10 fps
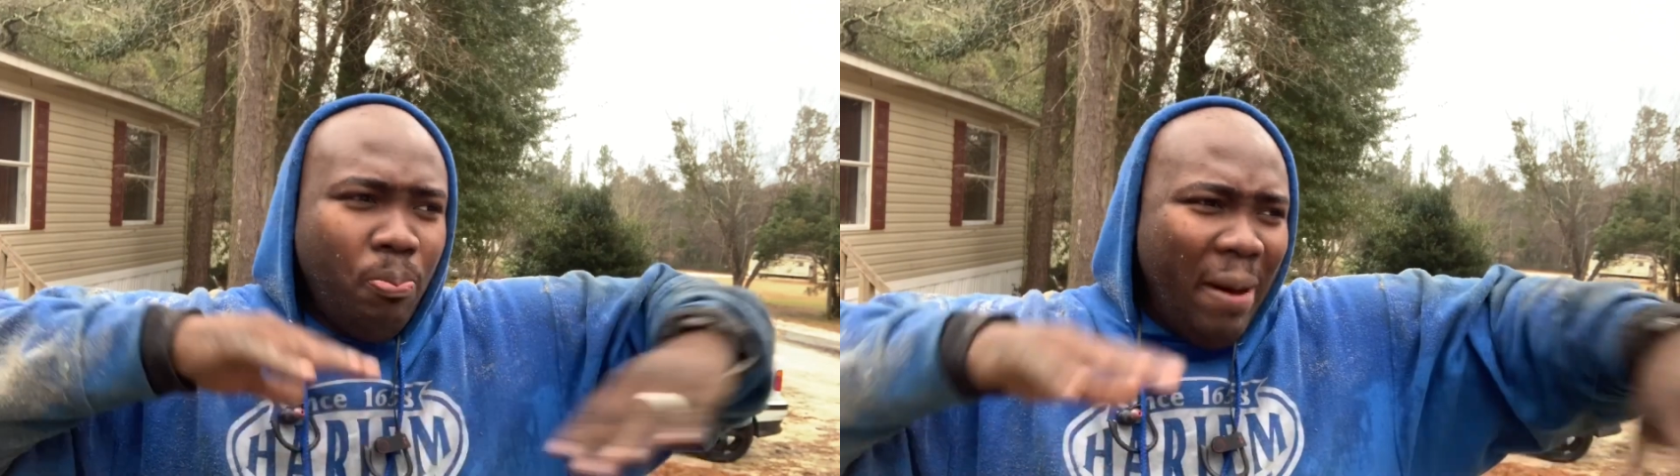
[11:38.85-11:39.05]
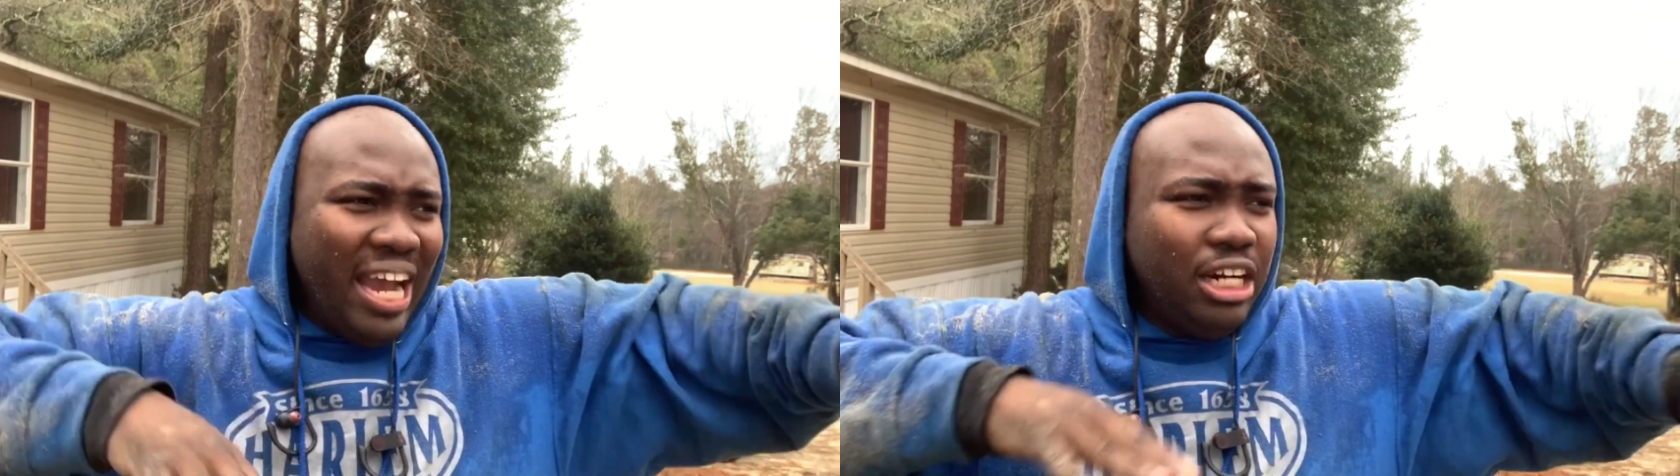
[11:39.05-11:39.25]

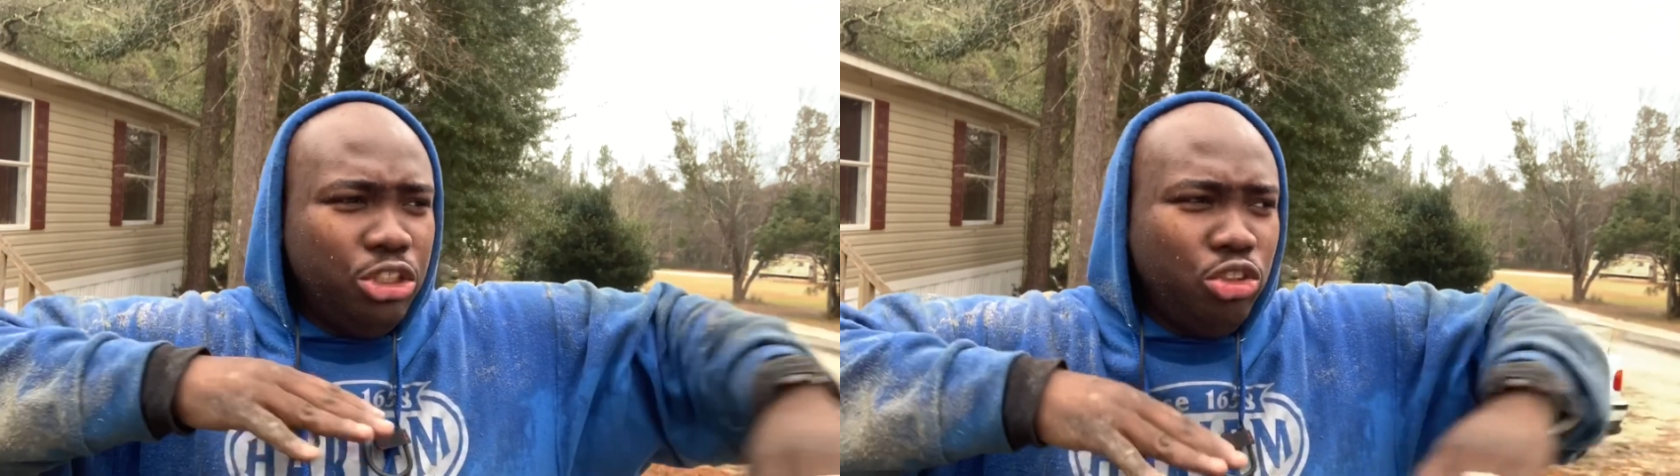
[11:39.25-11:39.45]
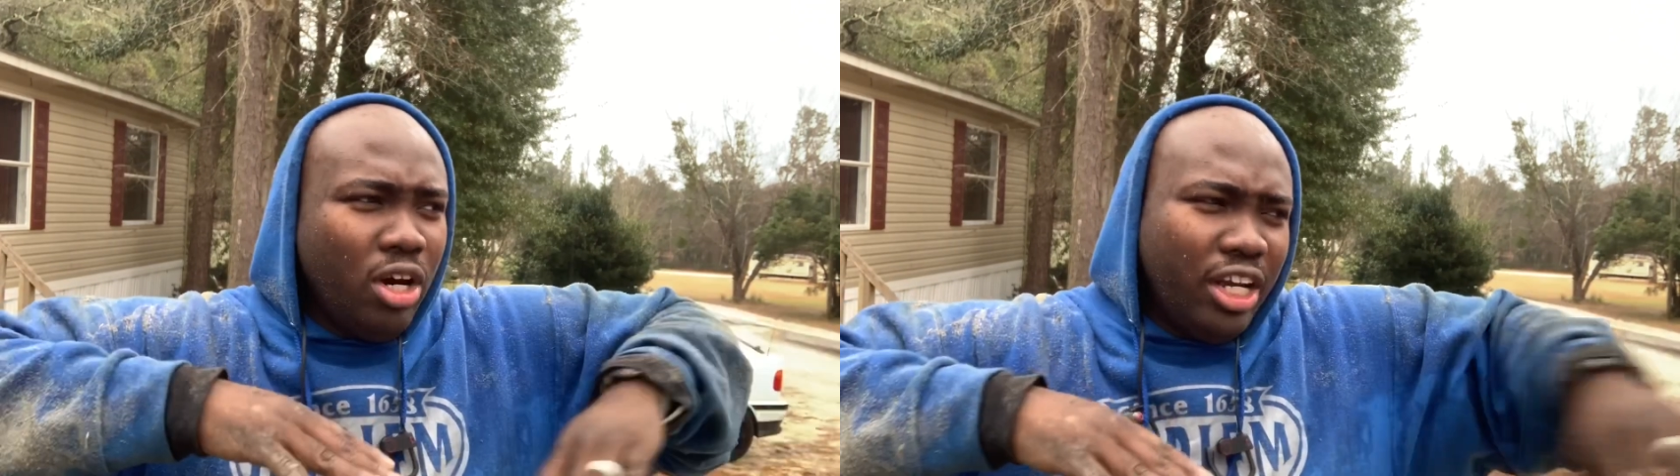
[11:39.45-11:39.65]
back of the
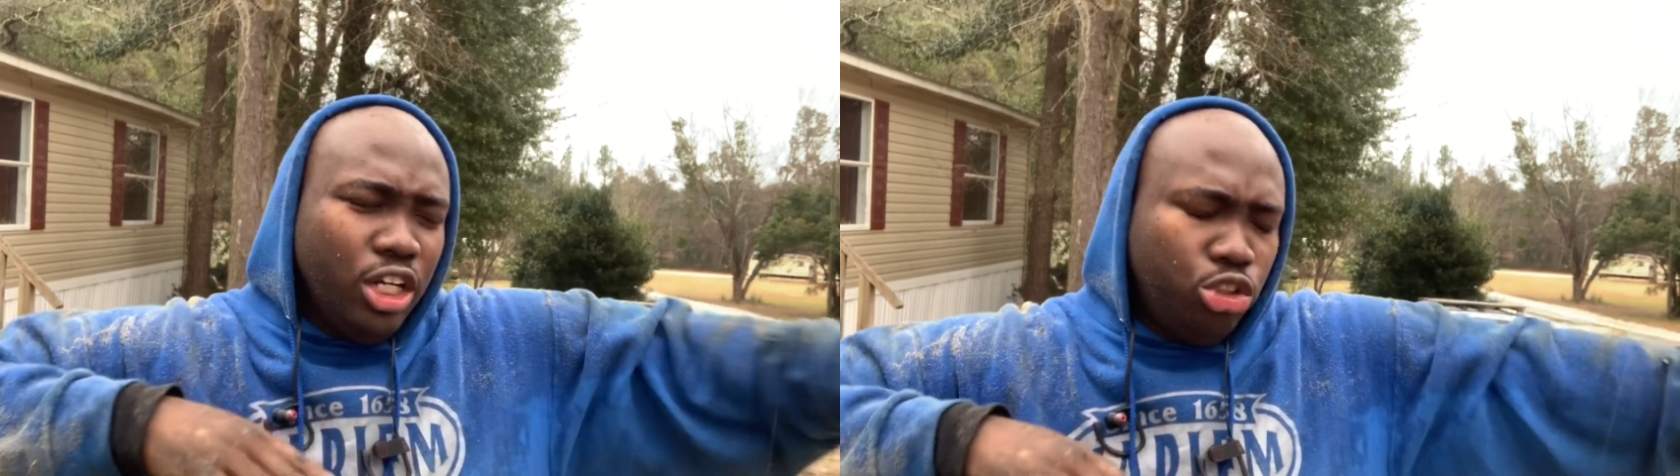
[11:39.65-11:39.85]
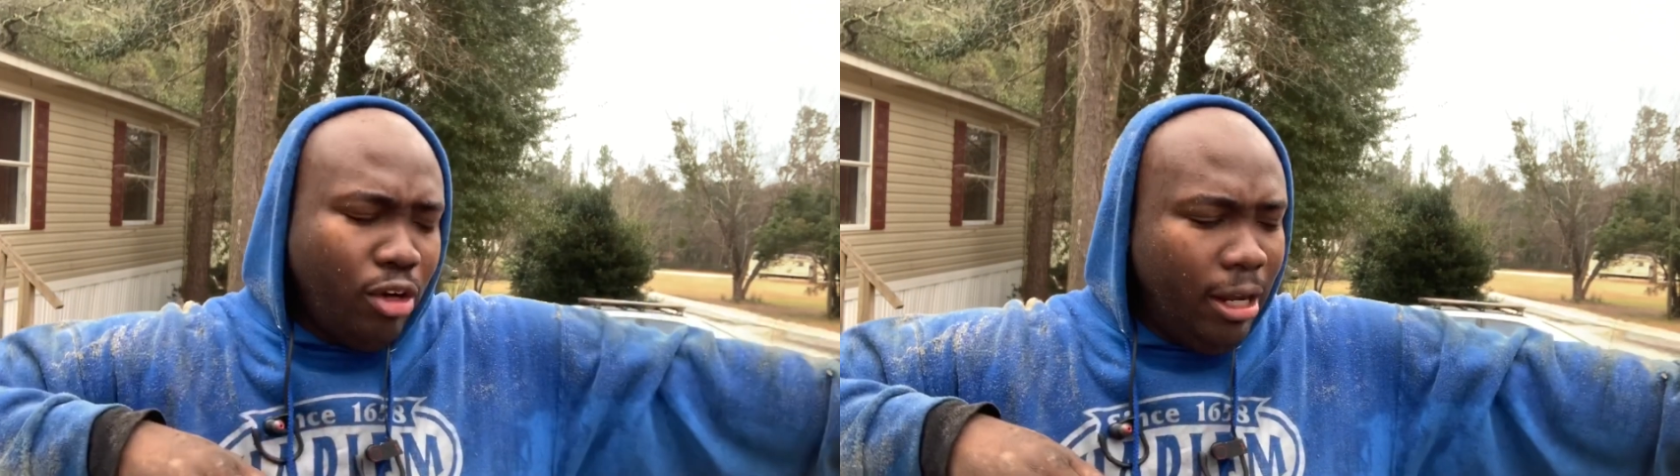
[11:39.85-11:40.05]
truck and
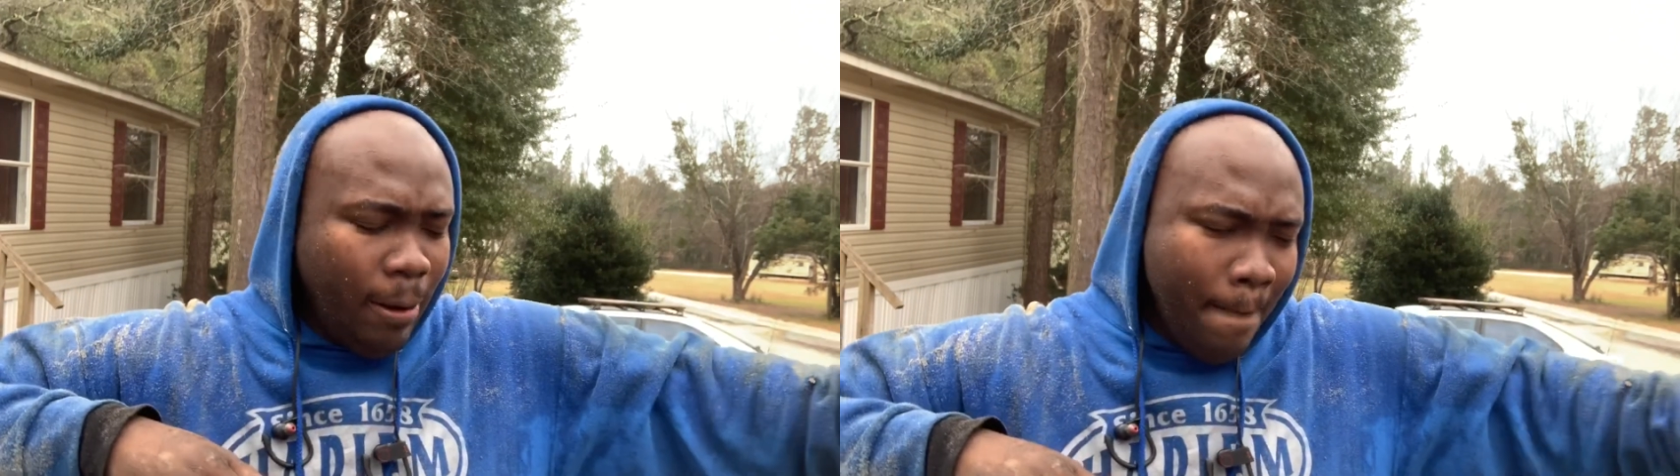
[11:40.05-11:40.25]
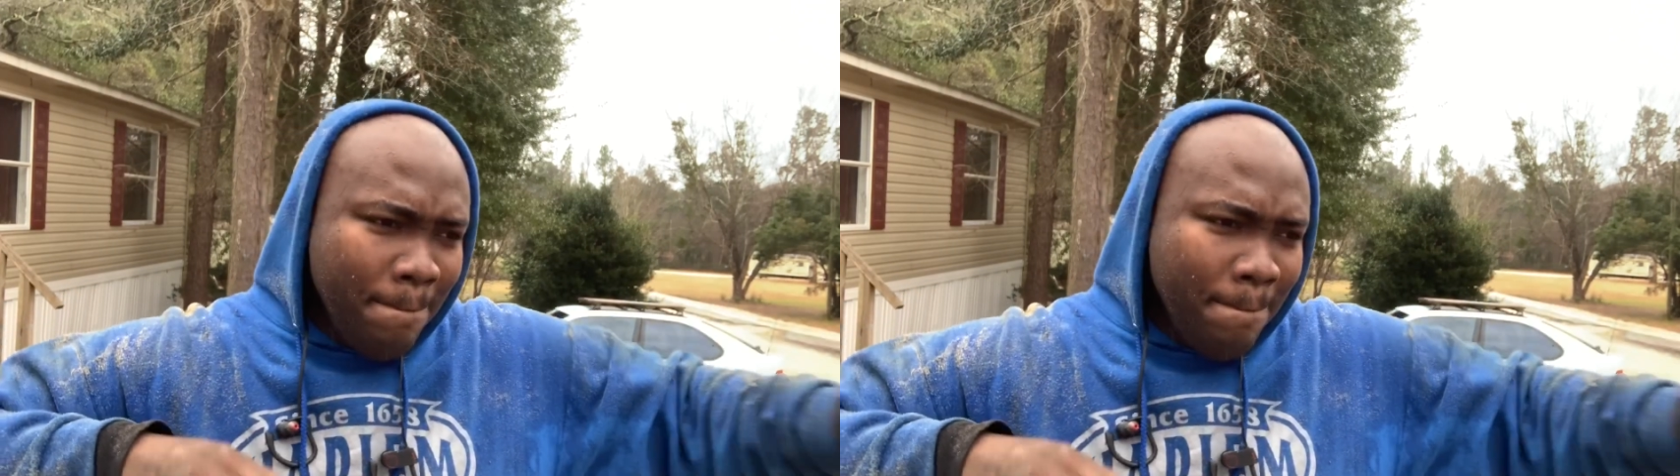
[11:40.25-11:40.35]
the trailer.